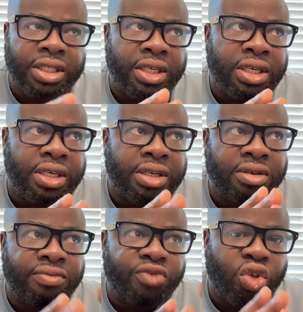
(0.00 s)

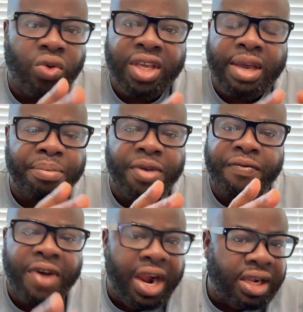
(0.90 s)
it can be
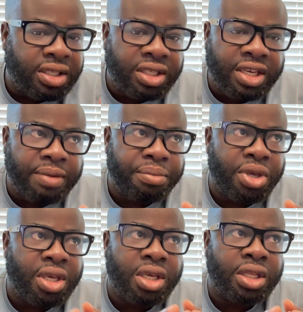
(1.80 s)
files, it can
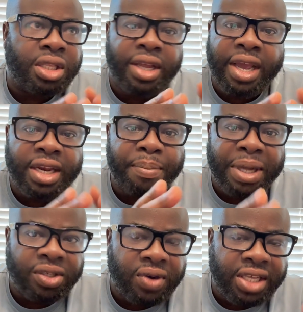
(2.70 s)
be data in a
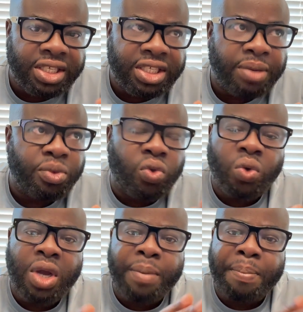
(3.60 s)
particular system
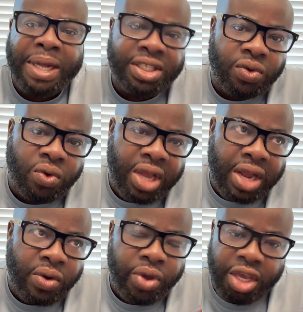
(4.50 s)
to a
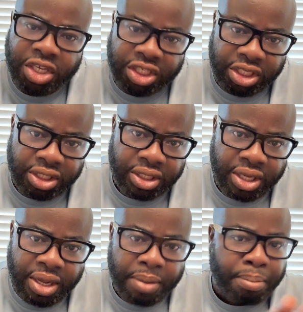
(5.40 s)
particular location,
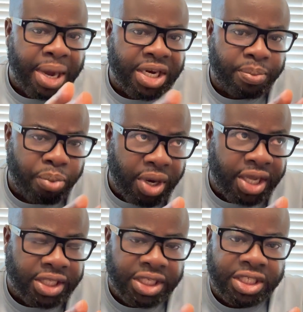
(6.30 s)

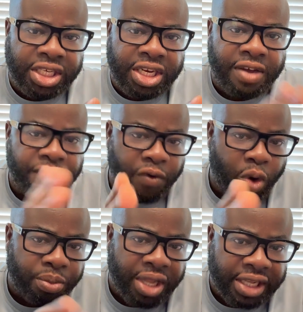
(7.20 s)
manipulate it in a
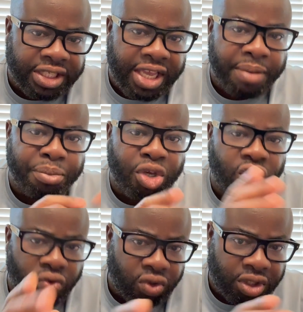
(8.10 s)
form that can be
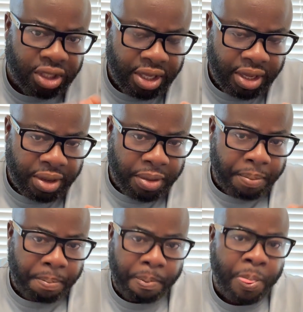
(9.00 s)
used
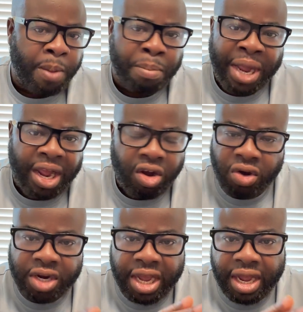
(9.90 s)
by
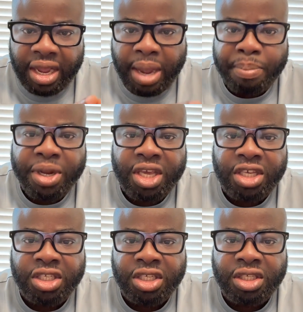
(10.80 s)
other
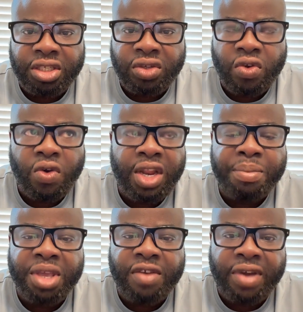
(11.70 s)
applications. So let
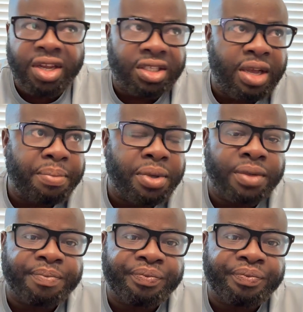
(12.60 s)
me give an example.